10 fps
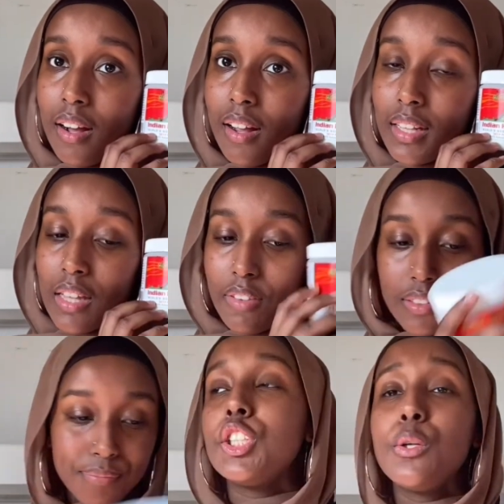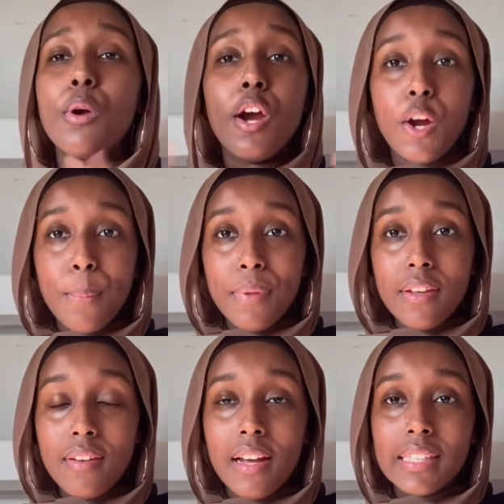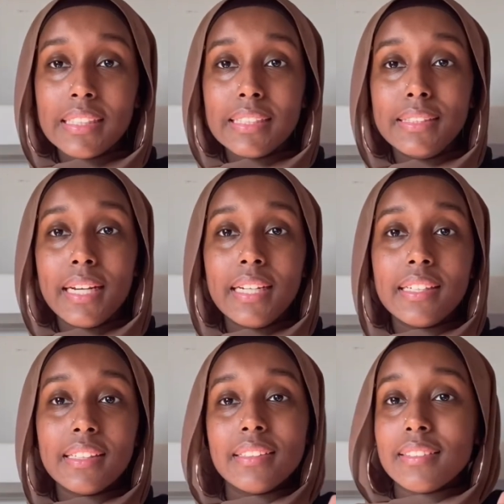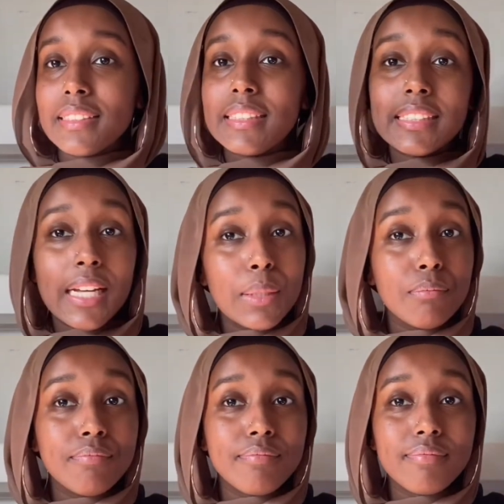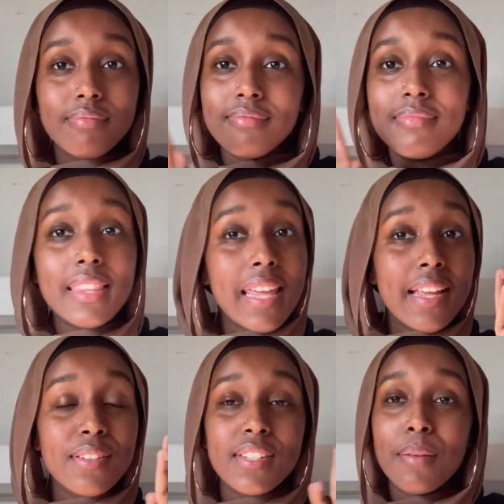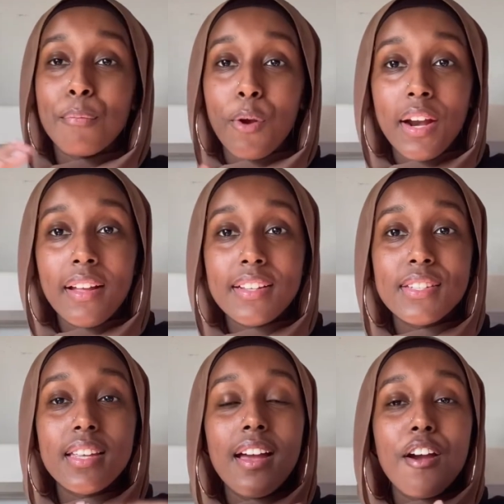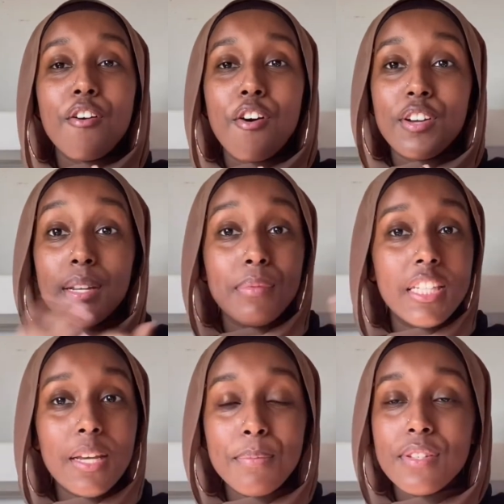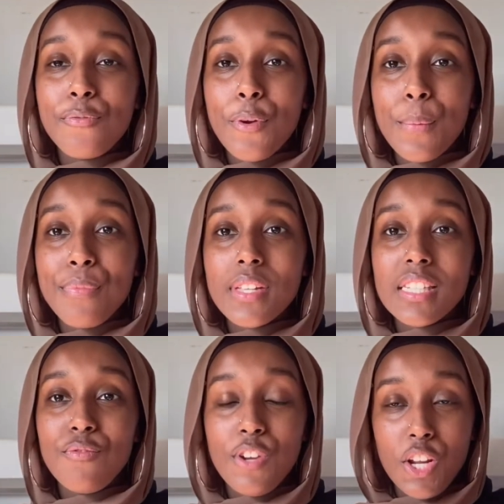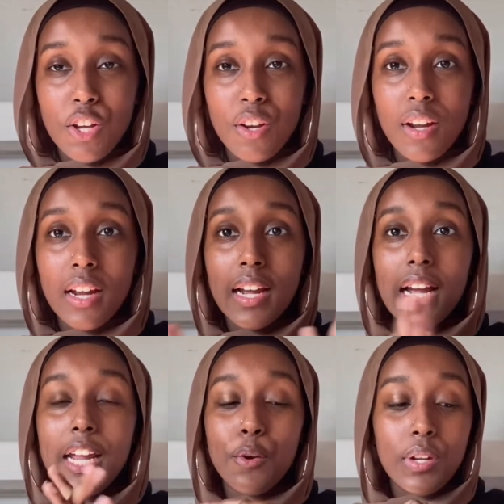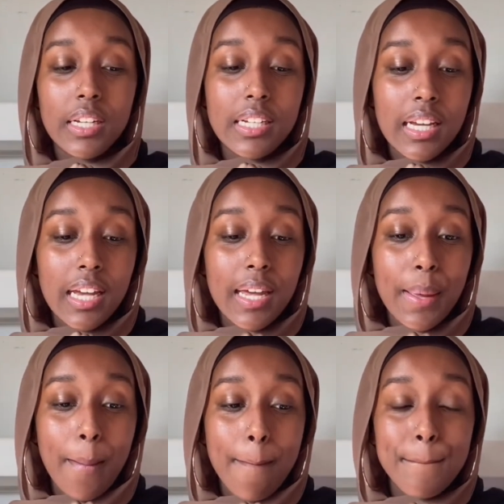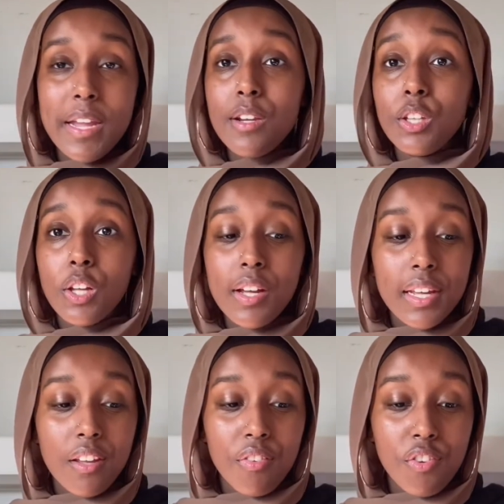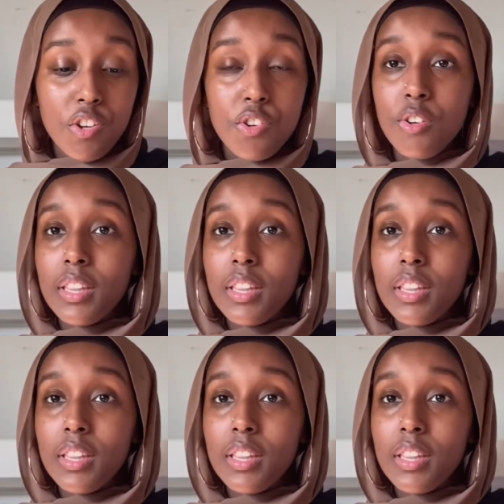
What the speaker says: Love it. So I hope that you guys can take some things or some products or some tips from this video. It would mean a lot if you do.